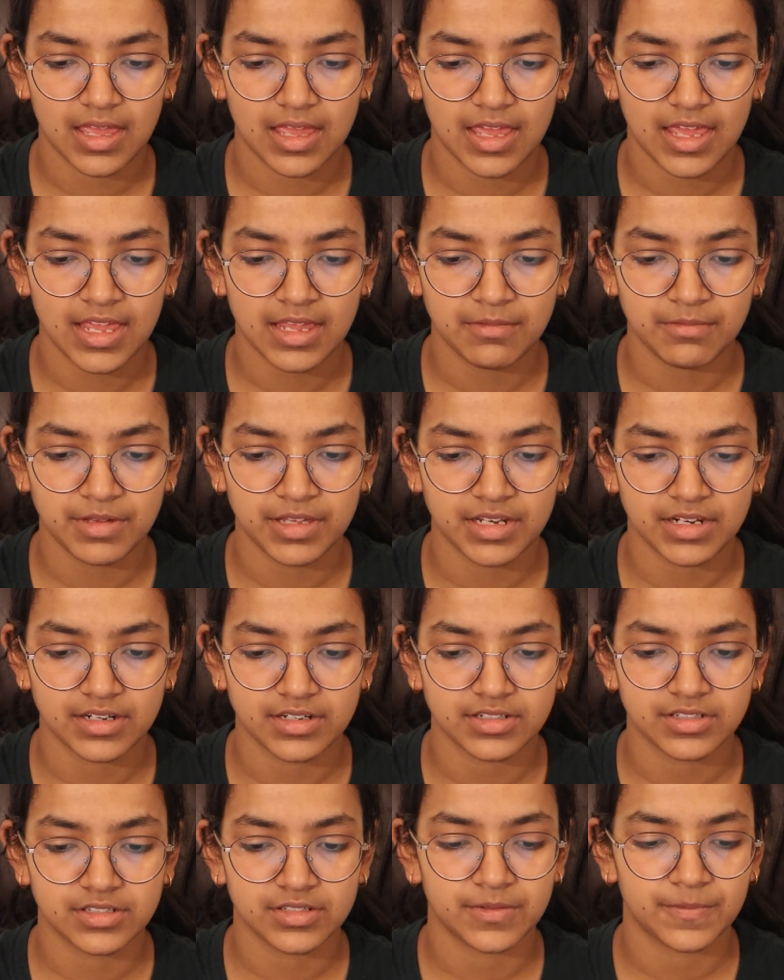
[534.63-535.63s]
8
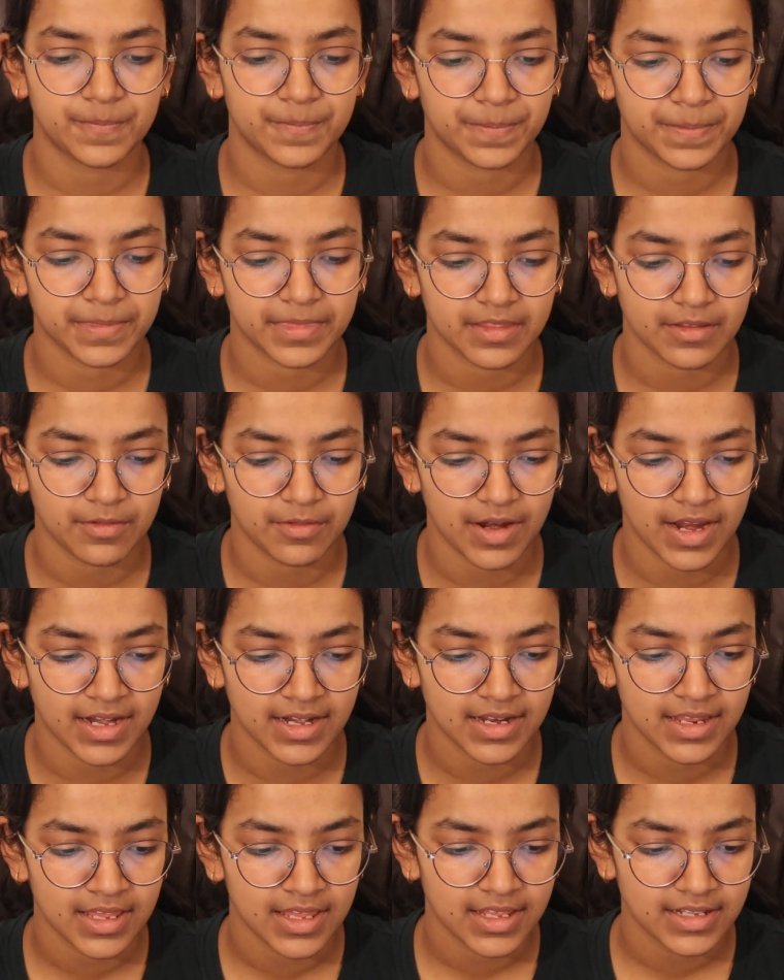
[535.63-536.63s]
meters,
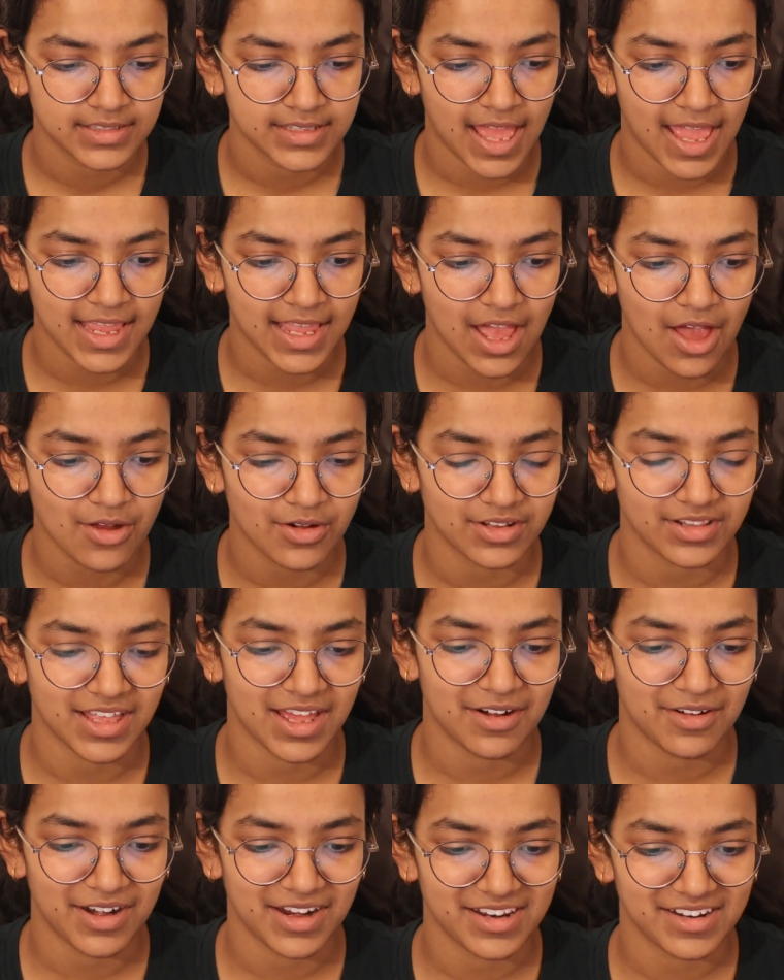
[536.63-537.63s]
right? I counted
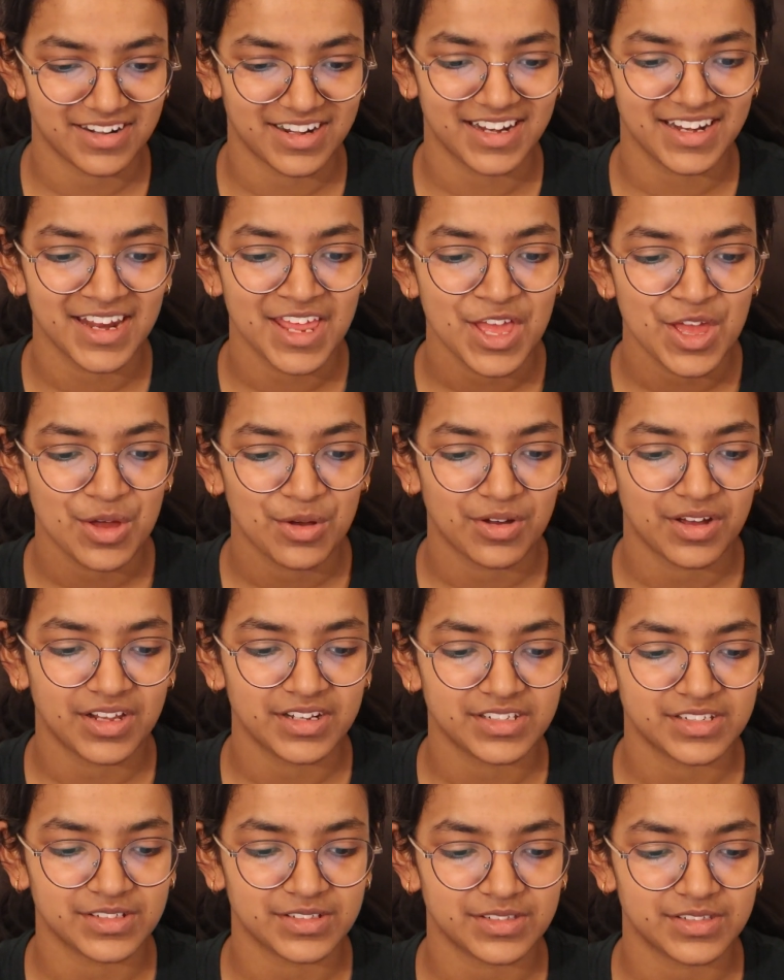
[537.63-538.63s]
that right?
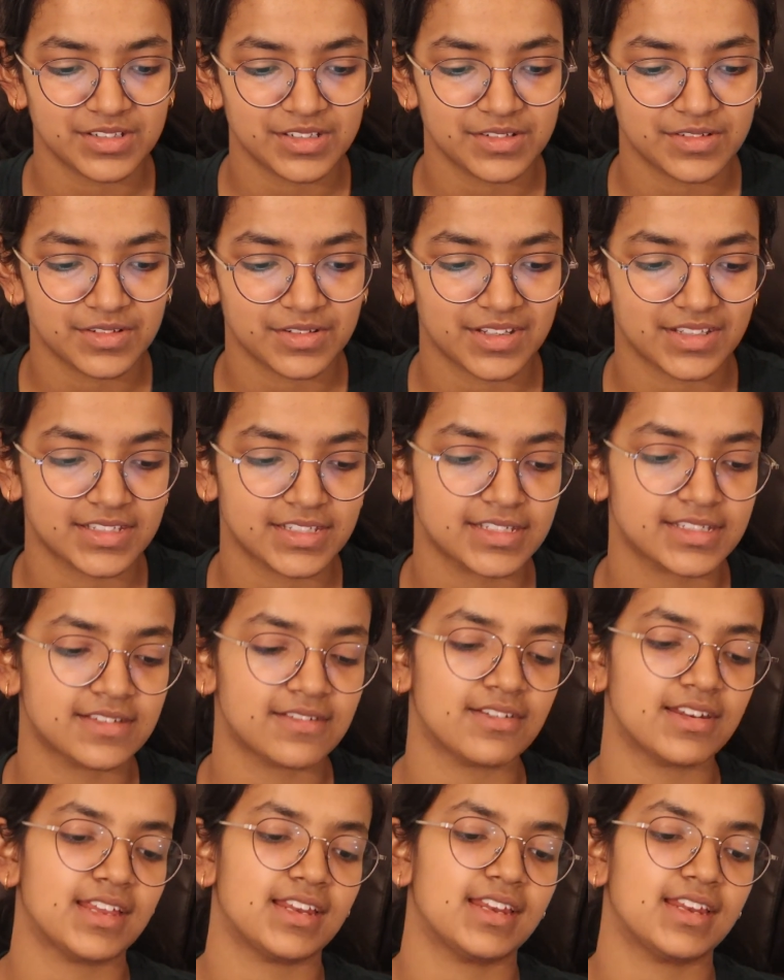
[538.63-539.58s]
1, 2, 3, 4, 6, 7.